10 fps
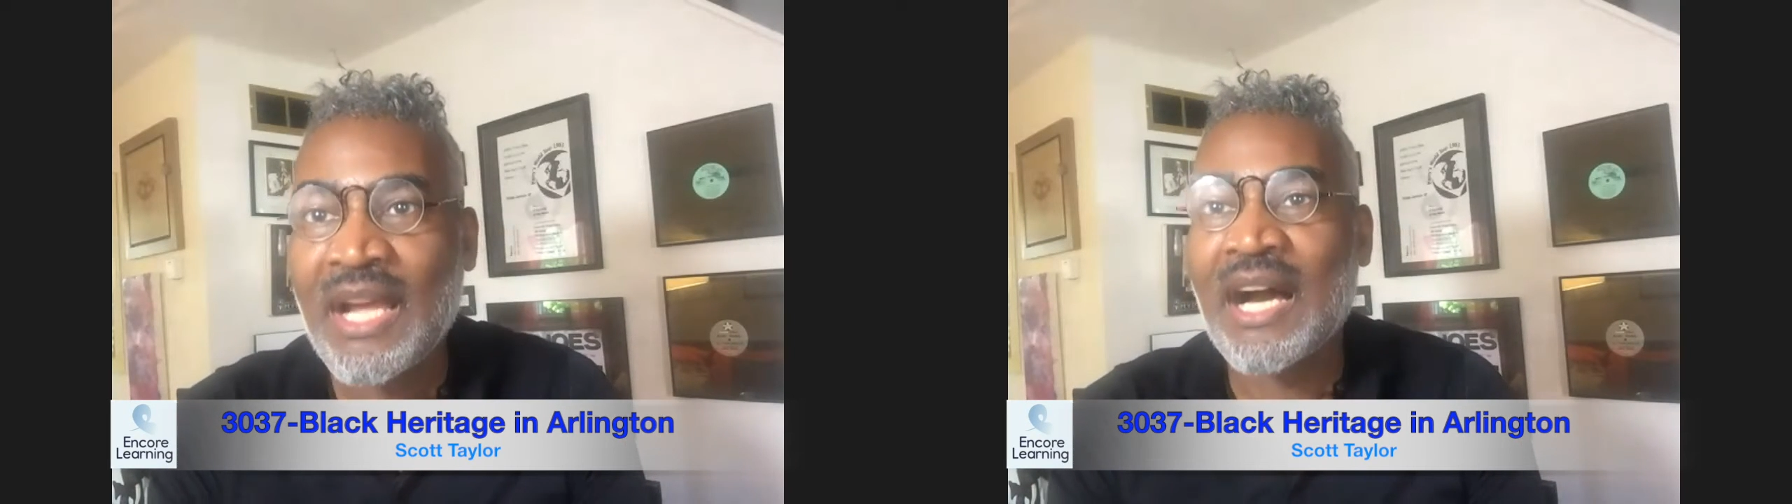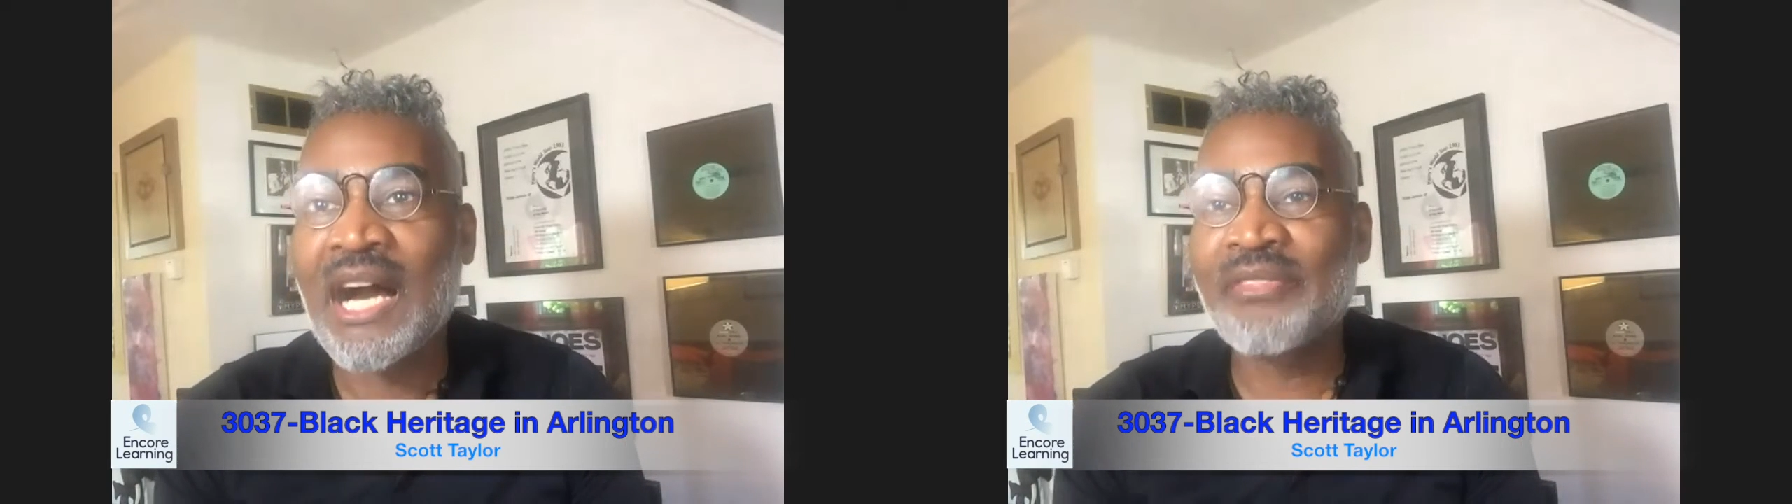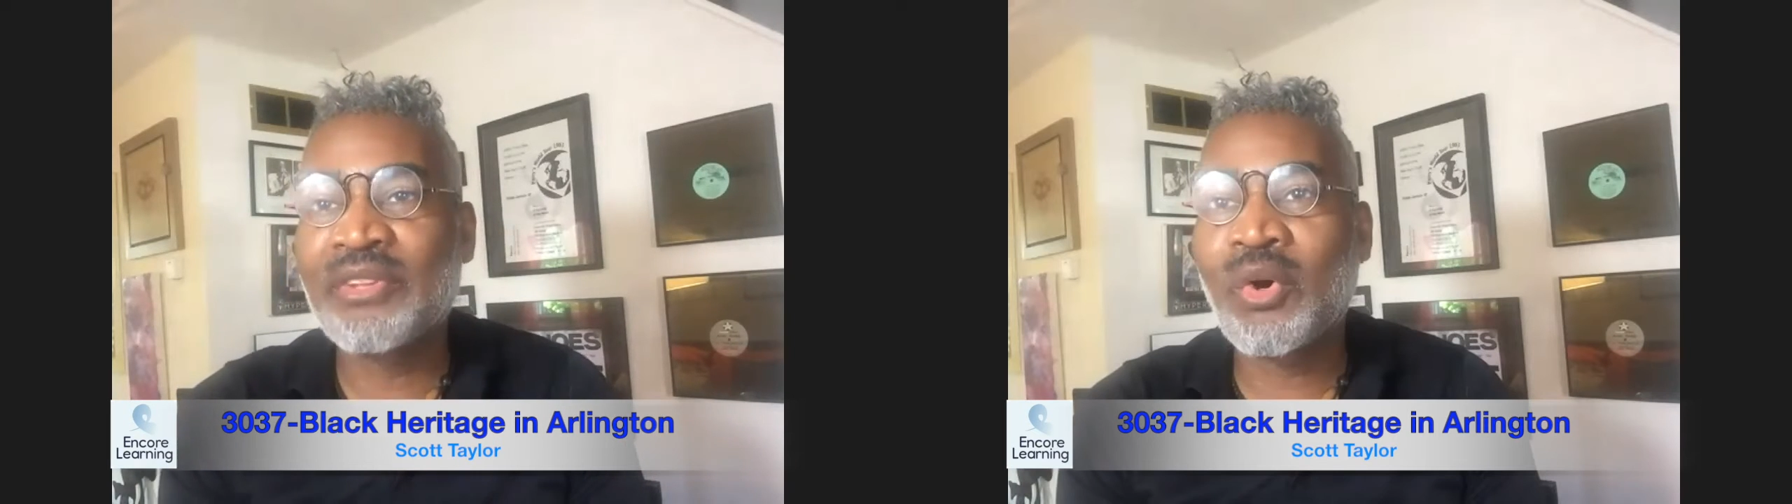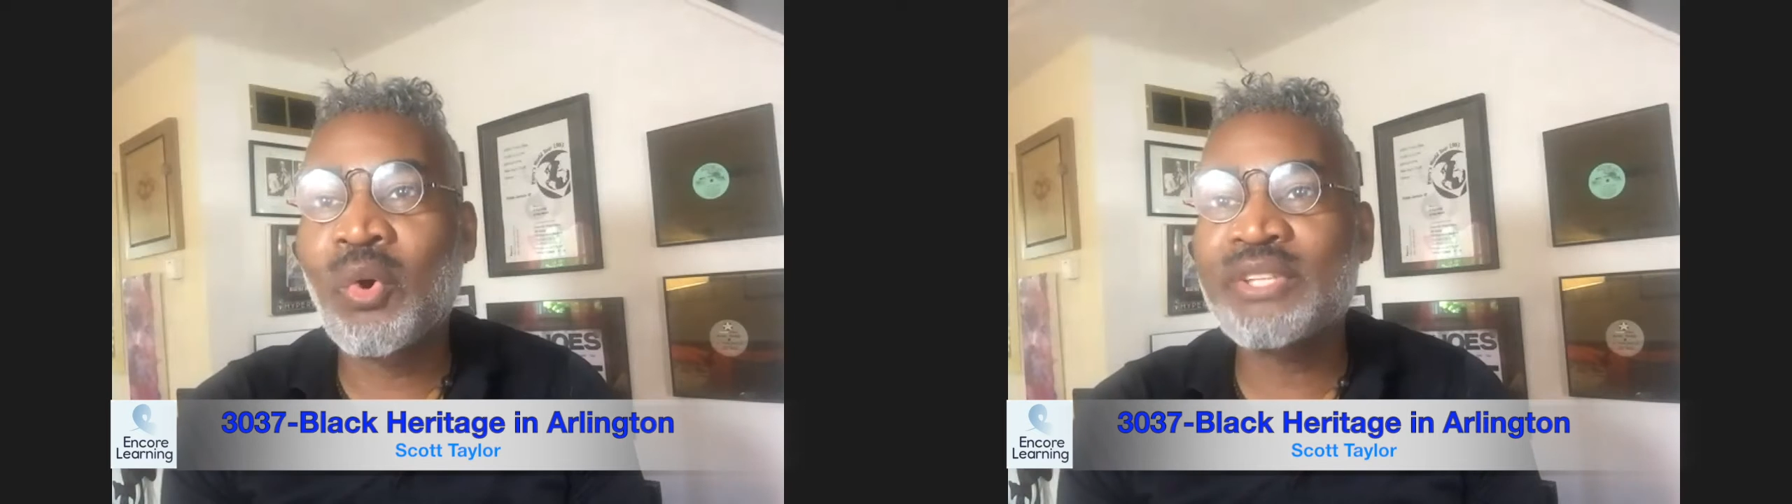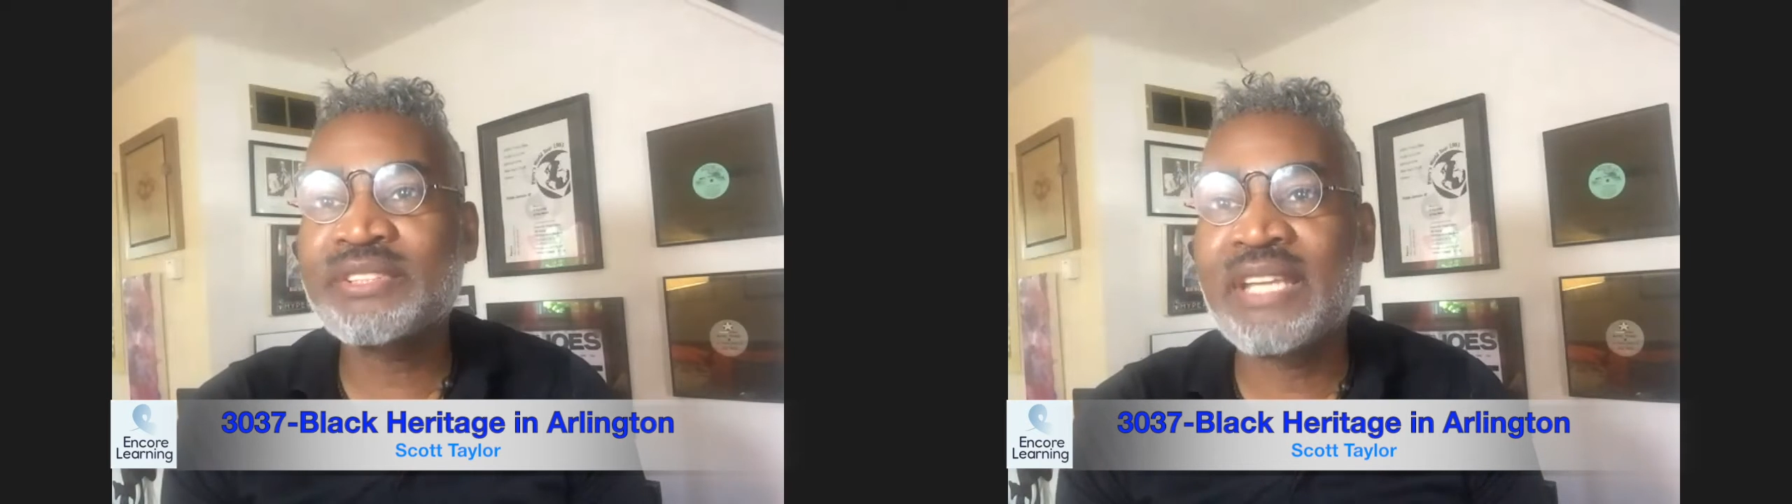Uh, the
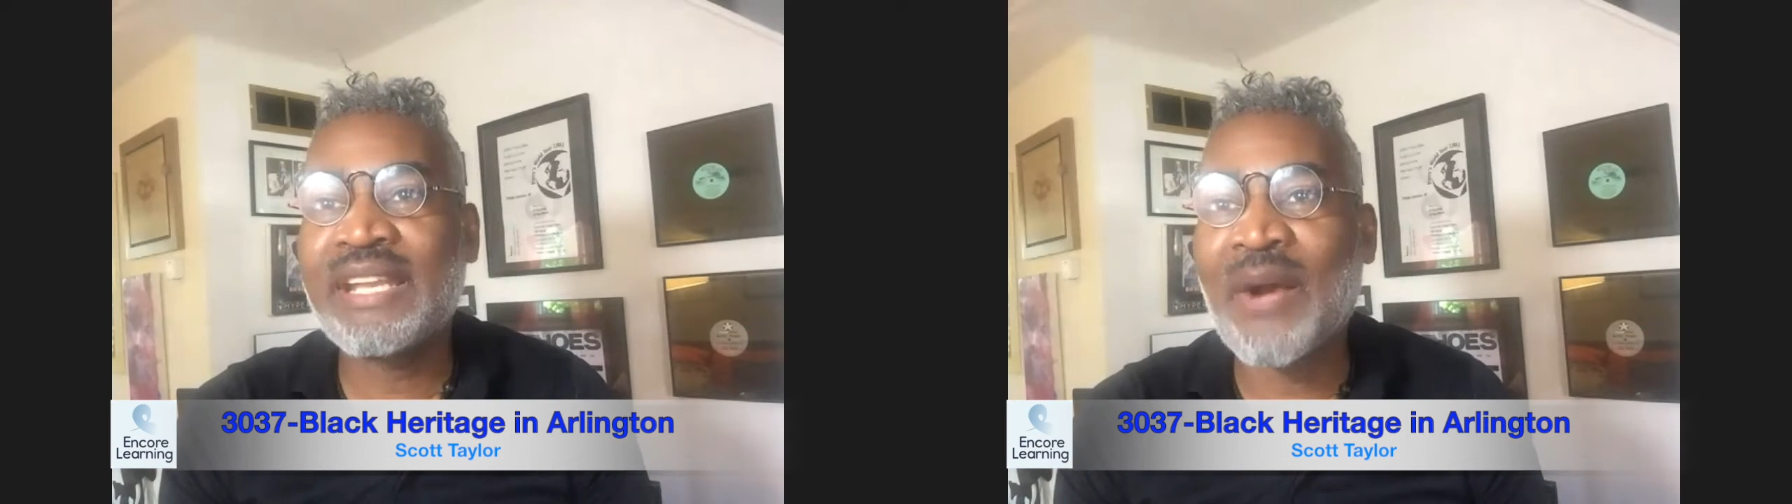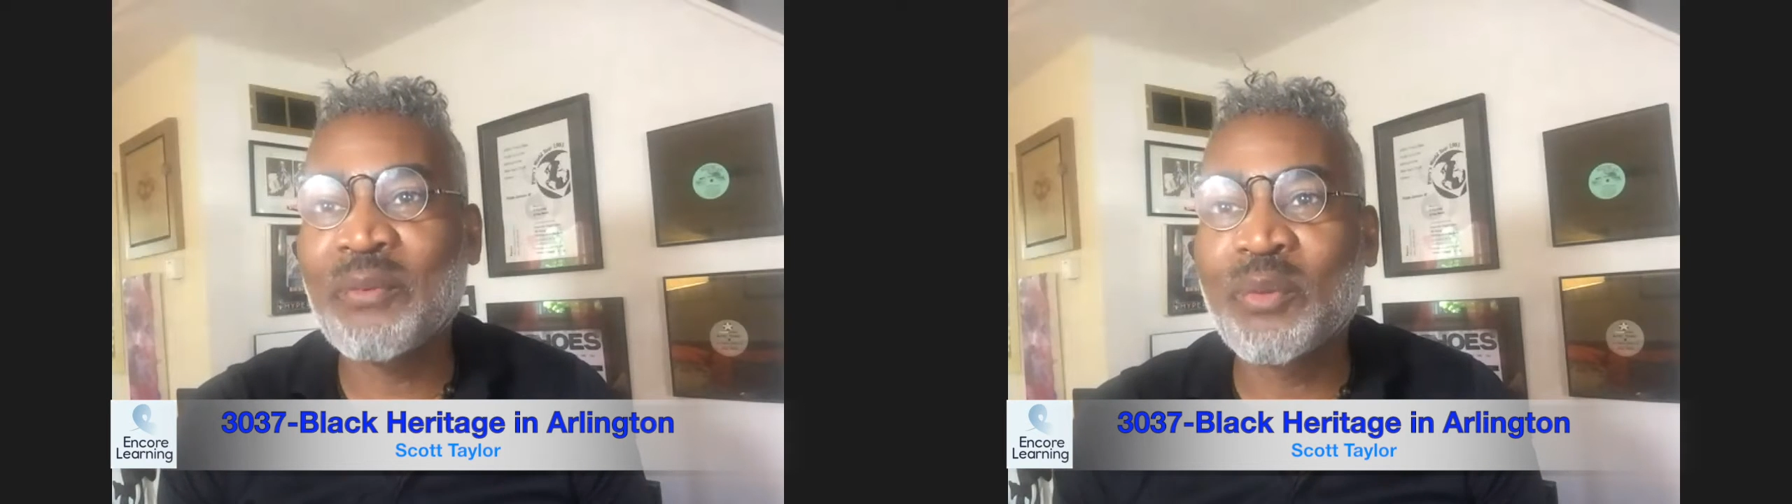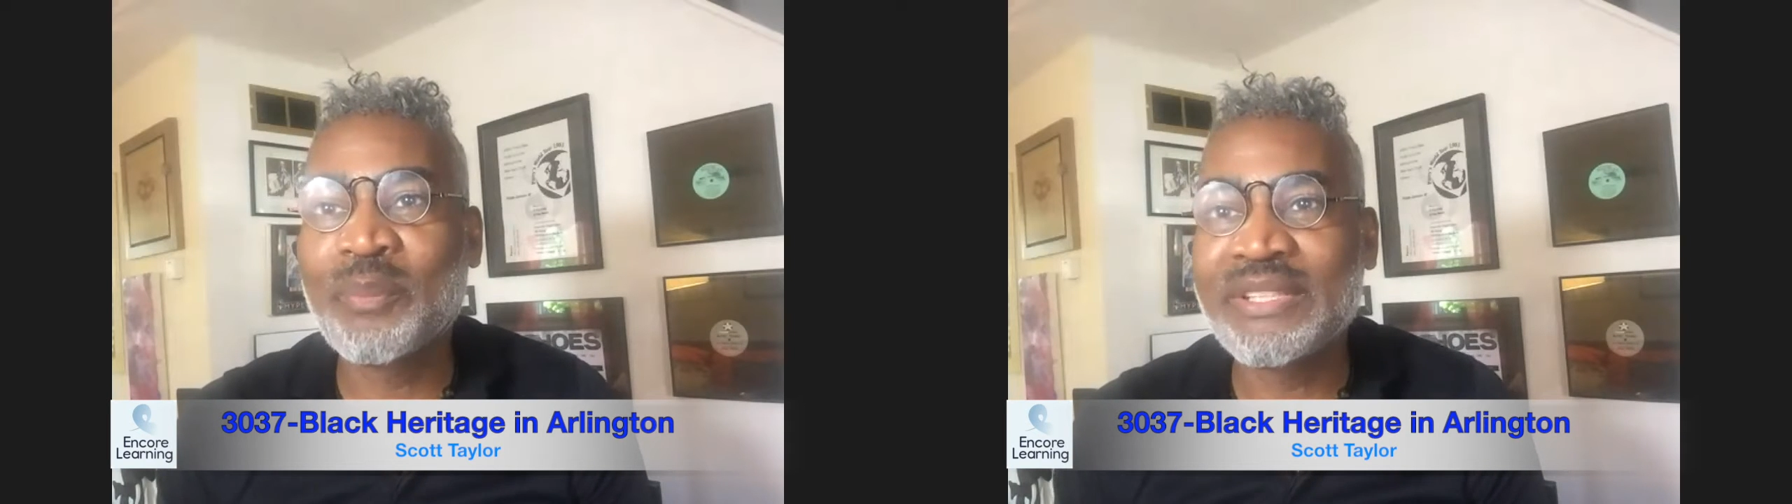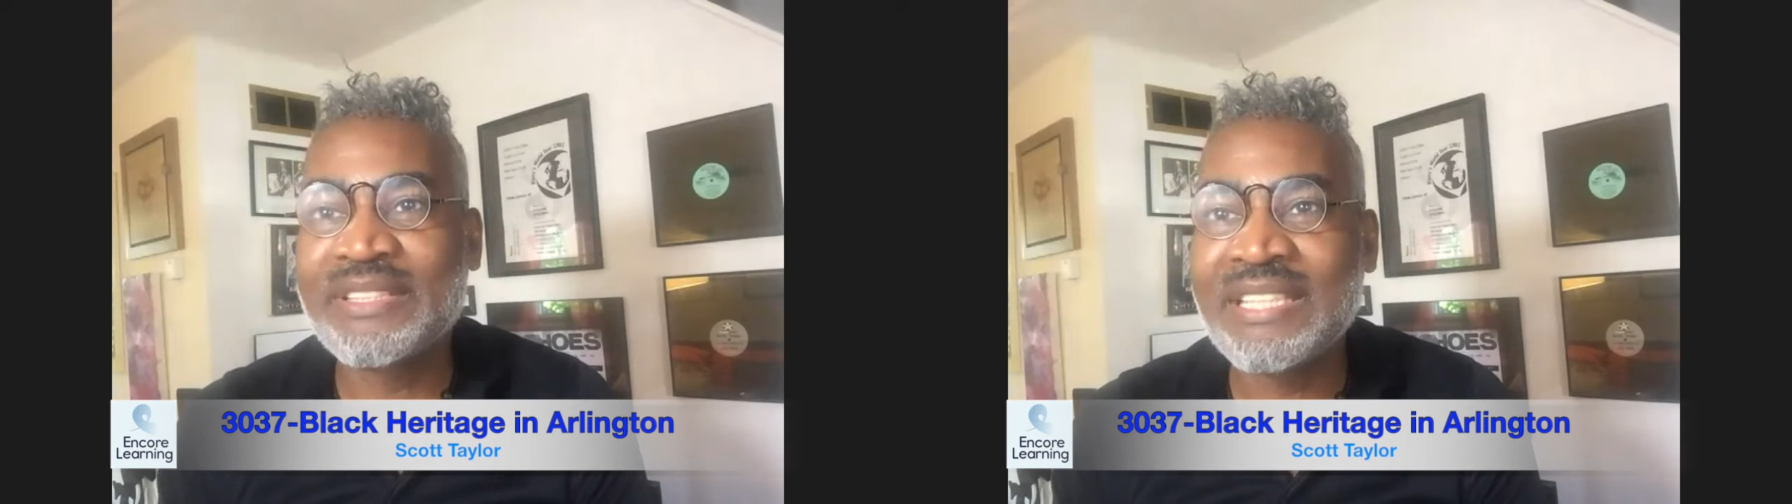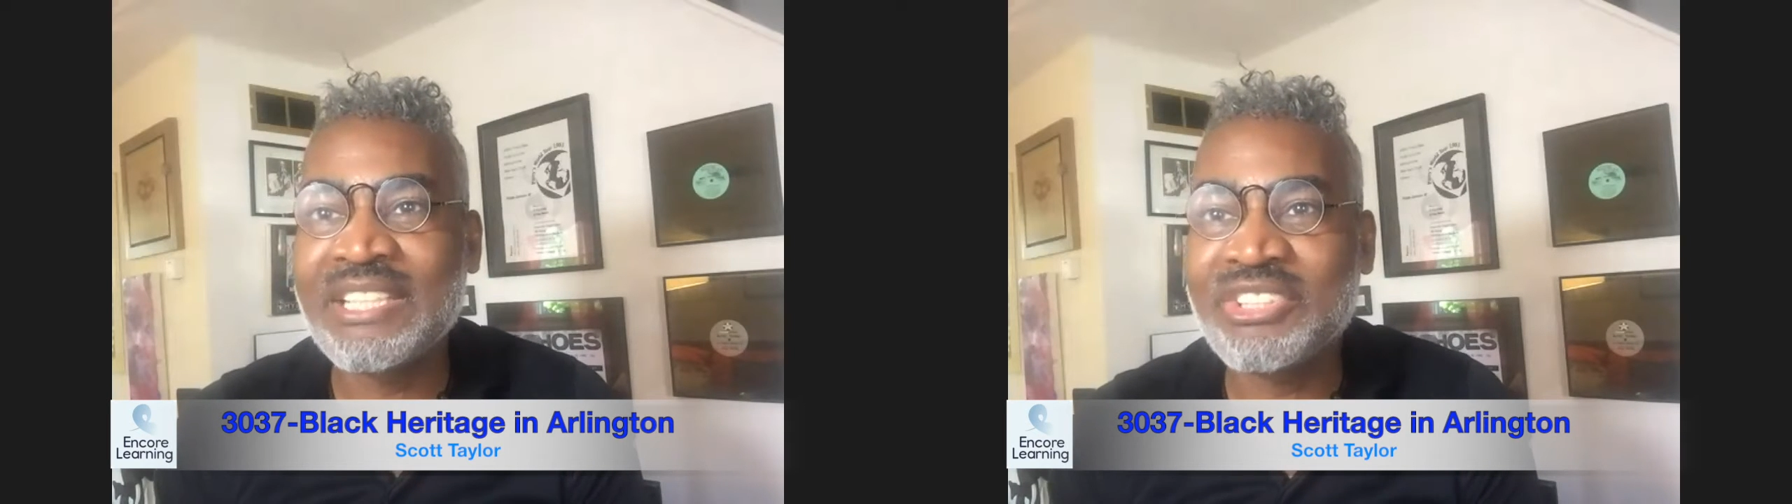course that I will be
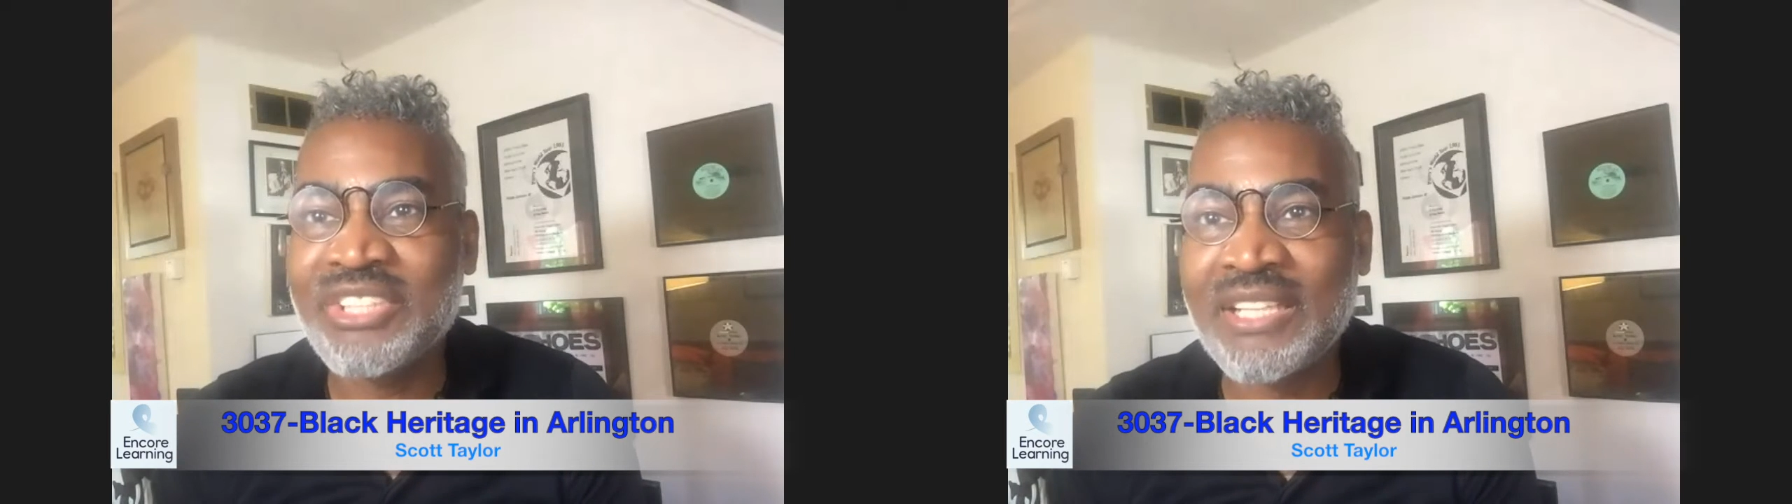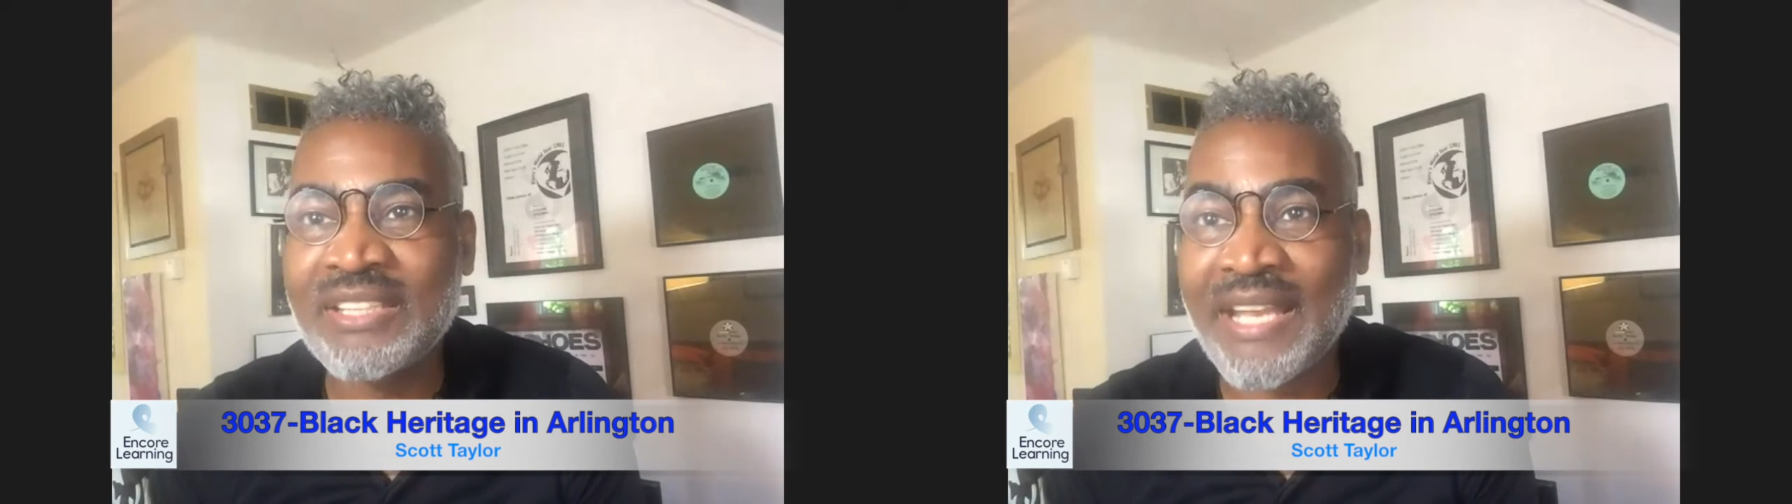teaching